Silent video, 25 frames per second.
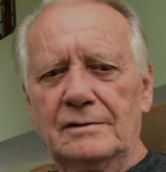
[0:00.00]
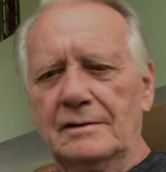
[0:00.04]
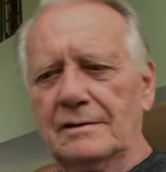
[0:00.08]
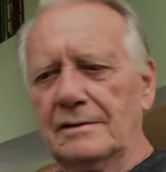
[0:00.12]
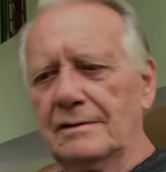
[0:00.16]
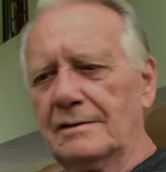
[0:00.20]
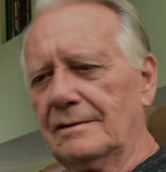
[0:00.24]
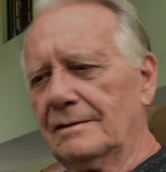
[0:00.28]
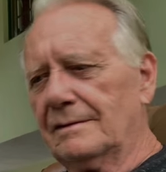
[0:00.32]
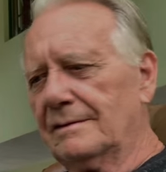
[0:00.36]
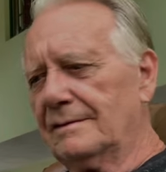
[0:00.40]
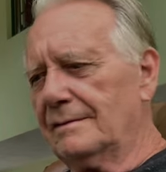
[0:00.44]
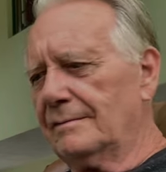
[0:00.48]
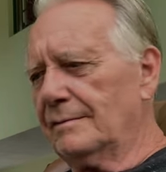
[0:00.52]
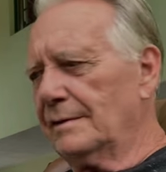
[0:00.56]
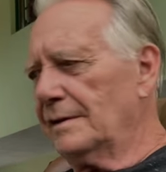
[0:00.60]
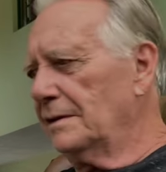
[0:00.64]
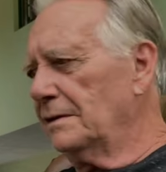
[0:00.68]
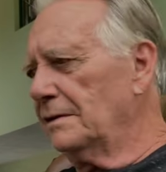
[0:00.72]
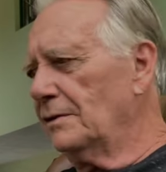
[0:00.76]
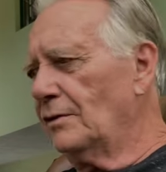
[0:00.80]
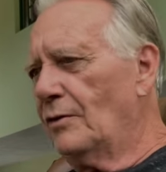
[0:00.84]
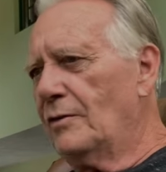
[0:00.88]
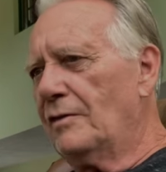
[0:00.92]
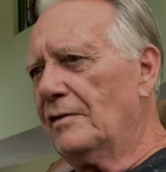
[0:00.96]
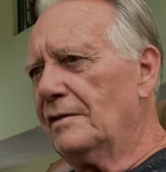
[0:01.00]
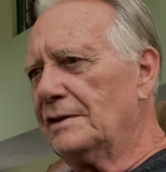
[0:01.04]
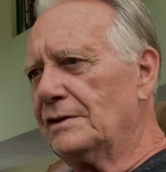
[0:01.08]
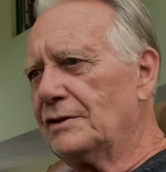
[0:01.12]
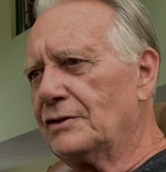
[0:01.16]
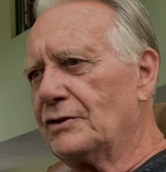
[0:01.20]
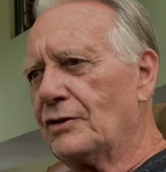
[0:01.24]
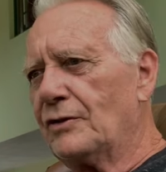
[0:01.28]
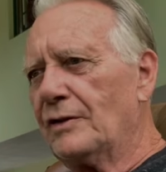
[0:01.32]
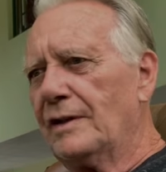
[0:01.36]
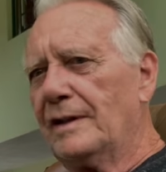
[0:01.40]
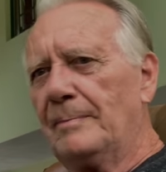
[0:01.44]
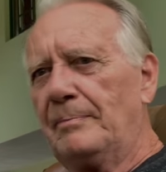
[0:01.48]
We're going to go on a
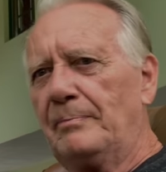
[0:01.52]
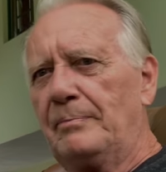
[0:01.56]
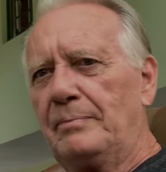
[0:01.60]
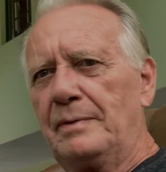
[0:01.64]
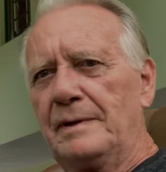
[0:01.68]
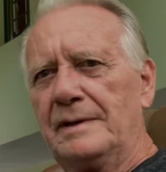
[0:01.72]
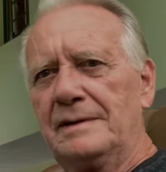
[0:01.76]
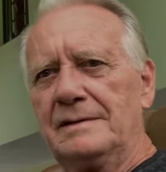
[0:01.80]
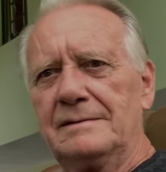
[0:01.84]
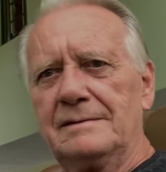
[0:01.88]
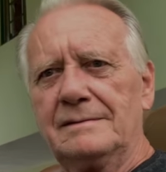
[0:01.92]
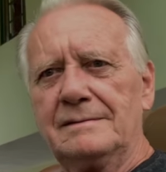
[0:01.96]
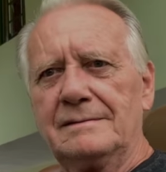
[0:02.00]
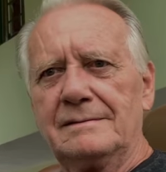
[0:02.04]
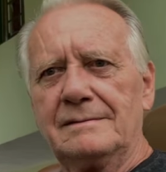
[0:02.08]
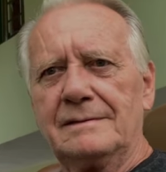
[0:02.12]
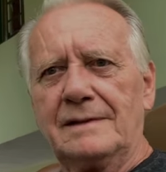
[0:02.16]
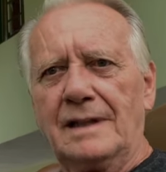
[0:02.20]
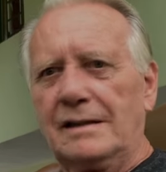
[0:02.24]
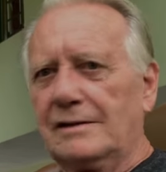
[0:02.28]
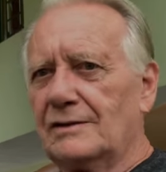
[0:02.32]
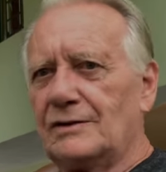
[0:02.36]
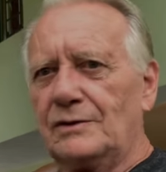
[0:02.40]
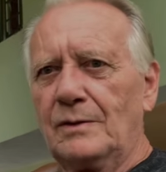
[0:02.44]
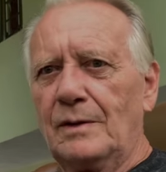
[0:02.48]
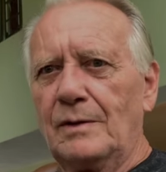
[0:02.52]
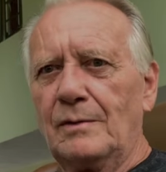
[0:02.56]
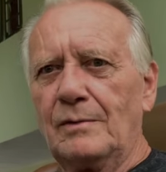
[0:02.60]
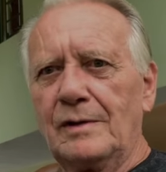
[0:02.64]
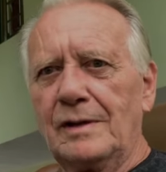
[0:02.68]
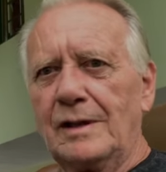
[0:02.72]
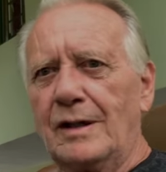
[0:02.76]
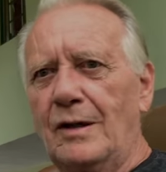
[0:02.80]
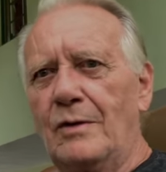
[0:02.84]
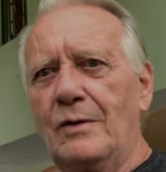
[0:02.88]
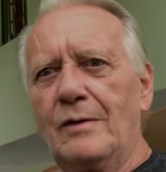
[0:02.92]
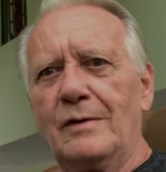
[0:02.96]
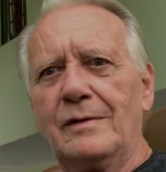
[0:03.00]
trip and tell us where we're
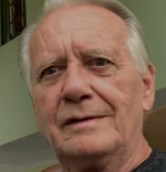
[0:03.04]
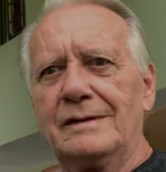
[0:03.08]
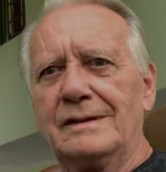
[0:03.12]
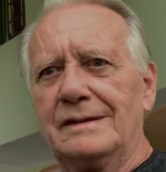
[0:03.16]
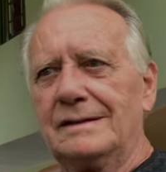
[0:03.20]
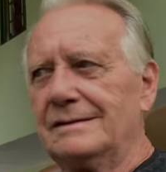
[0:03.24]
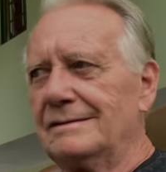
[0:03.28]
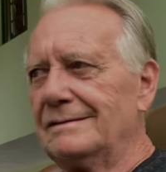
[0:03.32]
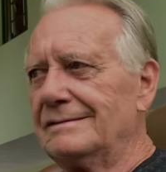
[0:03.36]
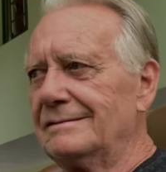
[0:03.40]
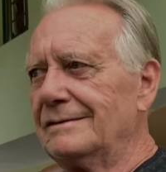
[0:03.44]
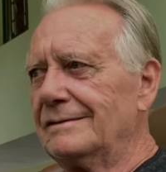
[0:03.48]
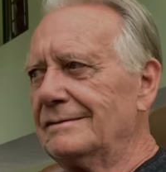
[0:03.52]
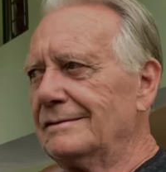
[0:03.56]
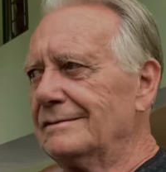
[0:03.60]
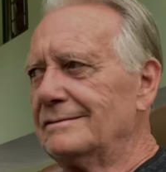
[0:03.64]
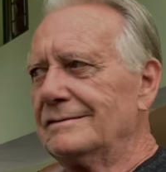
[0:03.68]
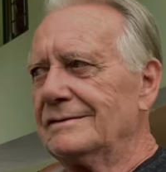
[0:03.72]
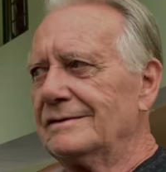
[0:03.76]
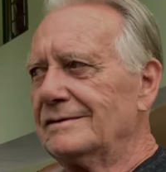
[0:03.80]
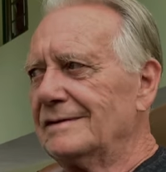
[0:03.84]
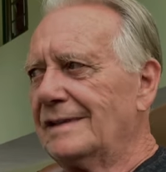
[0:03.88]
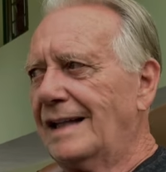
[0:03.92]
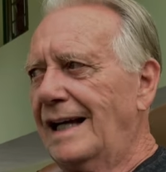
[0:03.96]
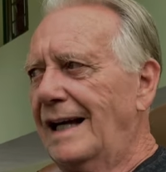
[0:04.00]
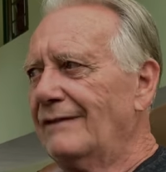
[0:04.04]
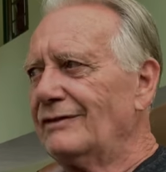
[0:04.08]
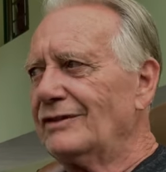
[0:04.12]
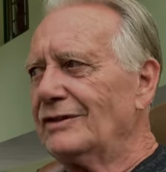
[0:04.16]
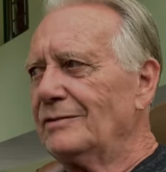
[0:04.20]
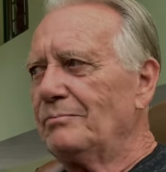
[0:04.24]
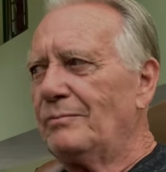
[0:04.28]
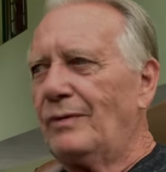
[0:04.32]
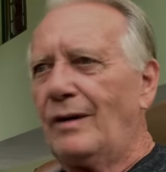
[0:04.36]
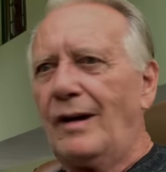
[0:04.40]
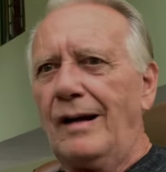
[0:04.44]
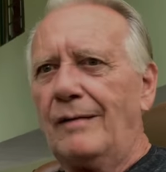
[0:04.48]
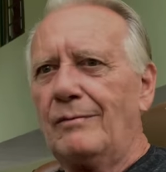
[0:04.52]
going and have
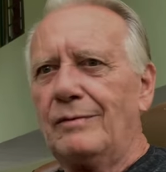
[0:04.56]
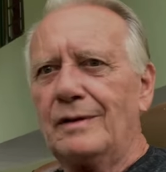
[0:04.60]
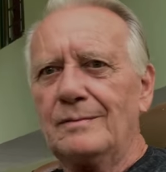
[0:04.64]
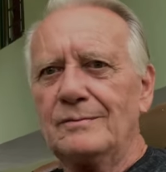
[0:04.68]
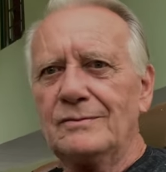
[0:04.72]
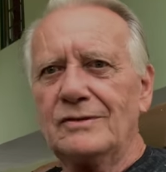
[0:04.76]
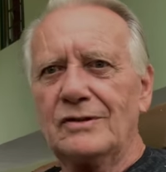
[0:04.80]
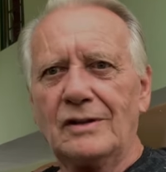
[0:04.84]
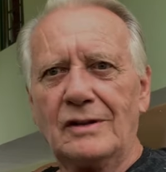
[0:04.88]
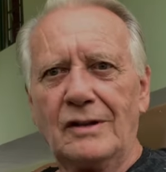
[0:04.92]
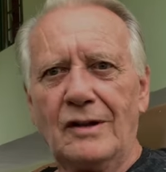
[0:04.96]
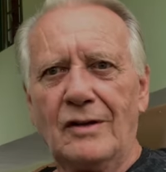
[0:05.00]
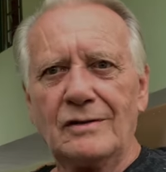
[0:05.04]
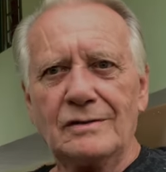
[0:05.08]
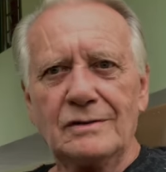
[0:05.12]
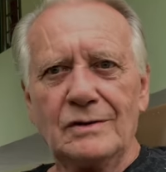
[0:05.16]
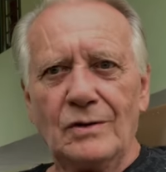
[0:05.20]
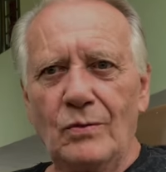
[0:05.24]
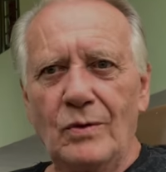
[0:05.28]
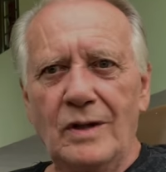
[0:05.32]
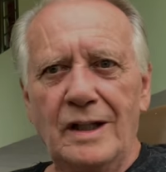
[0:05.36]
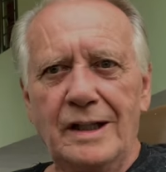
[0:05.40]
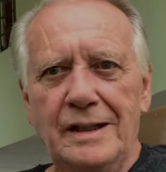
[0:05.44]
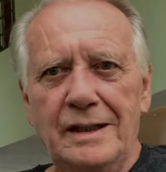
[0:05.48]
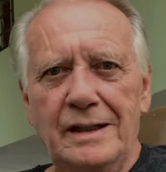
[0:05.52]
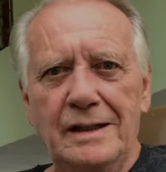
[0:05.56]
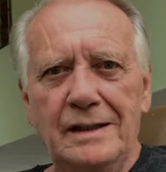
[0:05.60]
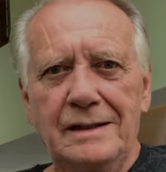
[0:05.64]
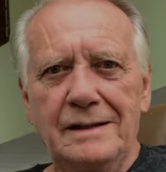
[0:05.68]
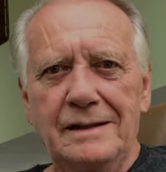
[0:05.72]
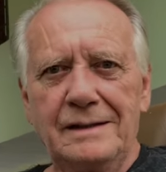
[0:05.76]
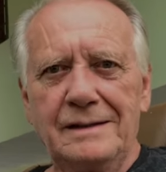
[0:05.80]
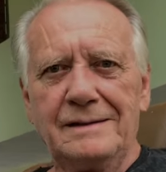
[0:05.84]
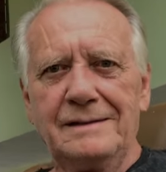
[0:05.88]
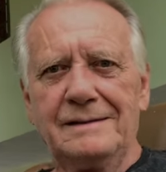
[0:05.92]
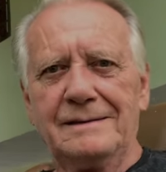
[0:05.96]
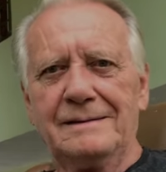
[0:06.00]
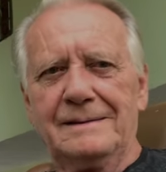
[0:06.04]
some problems along the
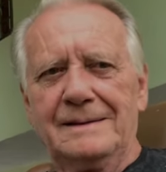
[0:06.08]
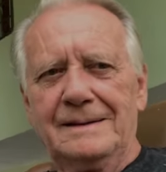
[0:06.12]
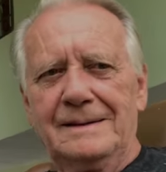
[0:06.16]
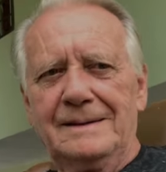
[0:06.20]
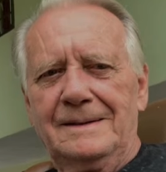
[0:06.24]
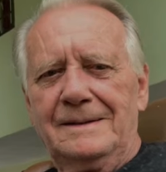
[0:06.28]
way.